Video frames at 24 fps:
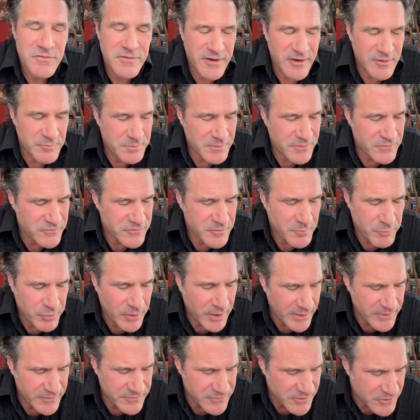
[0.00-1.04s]
And I've been
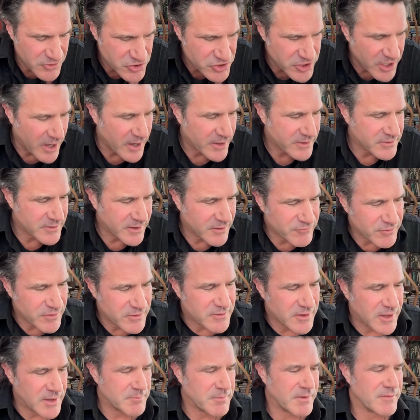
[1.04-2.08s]
surprised and shocked every
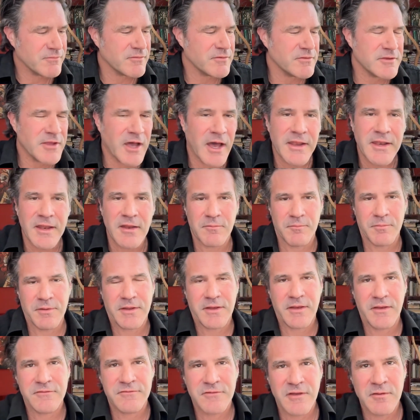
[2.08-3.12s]
time I've done it
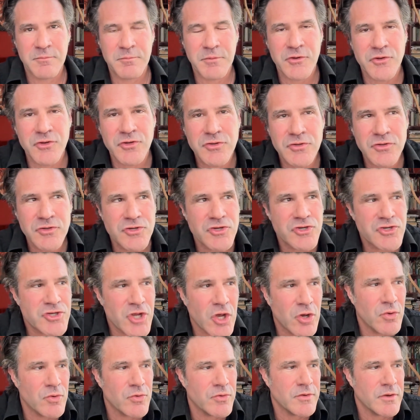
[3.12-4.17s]
because I've been
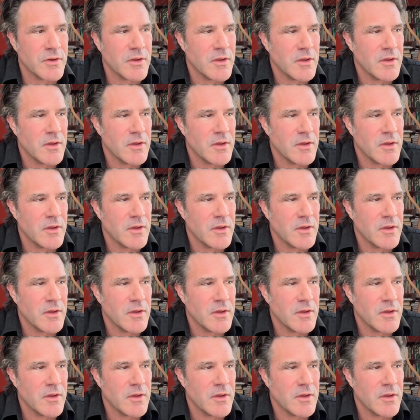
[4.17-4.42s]
shown